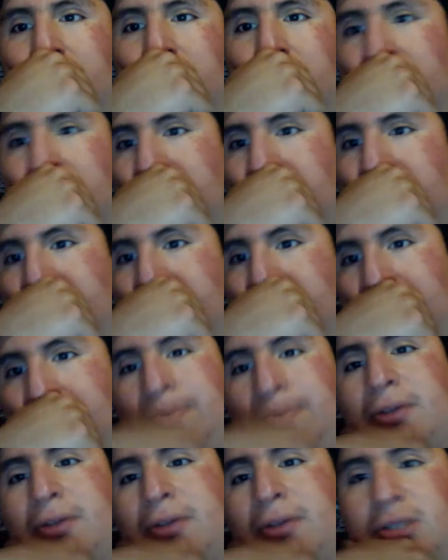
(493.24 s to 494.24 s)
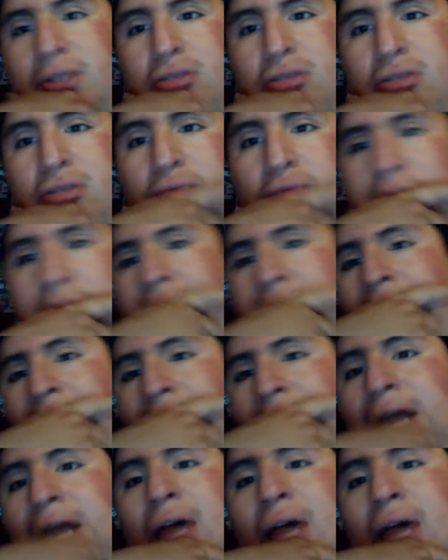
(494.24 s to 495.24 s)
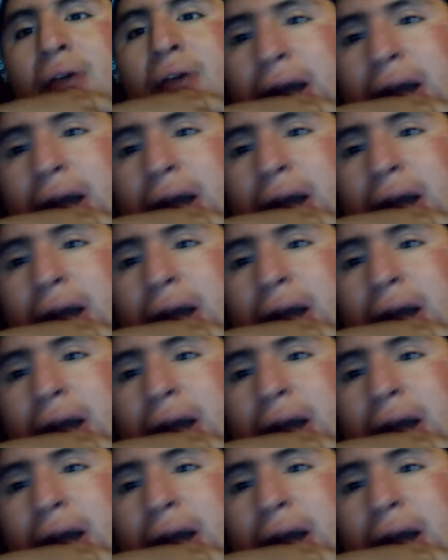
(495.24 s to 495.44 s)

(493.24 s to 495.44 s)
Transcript: The Bears are still kind of okay.